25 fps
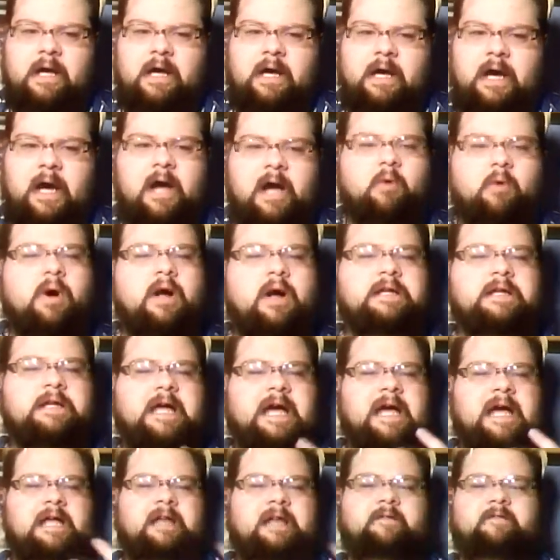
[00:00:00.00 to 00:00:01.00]
I wanted to
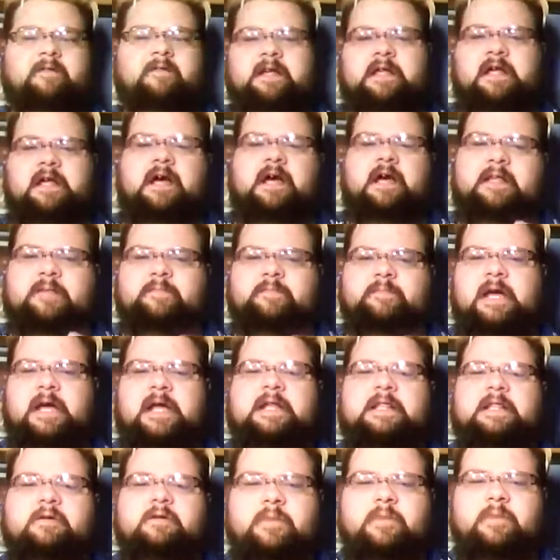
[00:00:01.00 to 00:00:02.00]
kind of
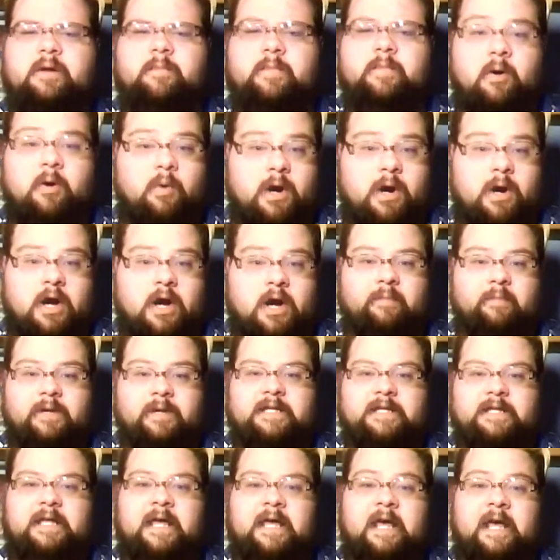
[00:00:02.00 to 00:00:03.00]
explain a little bit about what
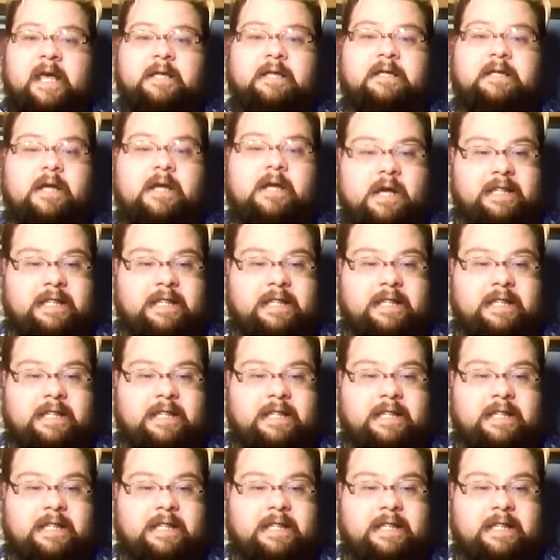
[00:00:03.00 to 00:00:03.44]
Comicsgate,